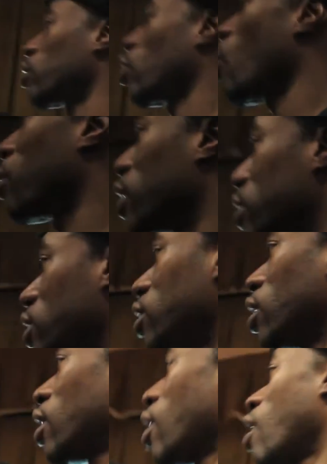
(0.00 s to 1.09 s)
and
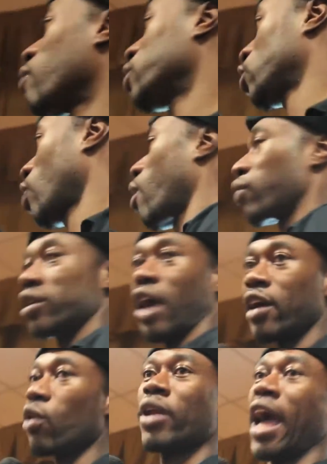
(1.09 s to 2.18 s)
nobility of a sovereign.
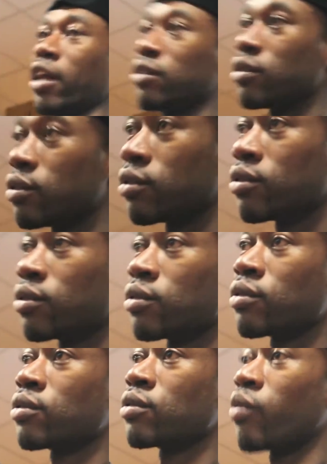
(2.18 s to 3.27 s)
I know that,
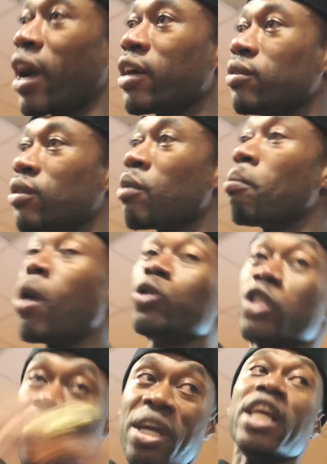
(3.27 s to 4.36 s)
right?
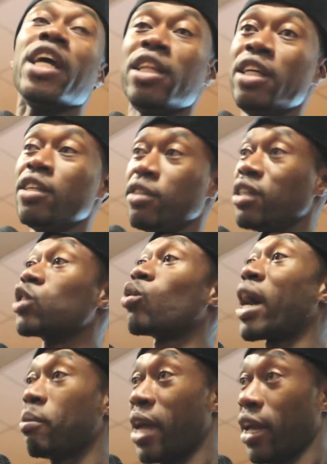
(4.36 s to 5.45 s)
Most immediately is
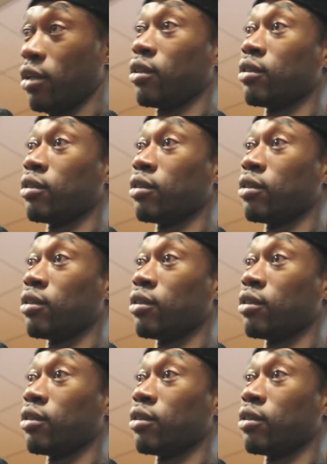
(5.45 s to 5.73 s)
white man.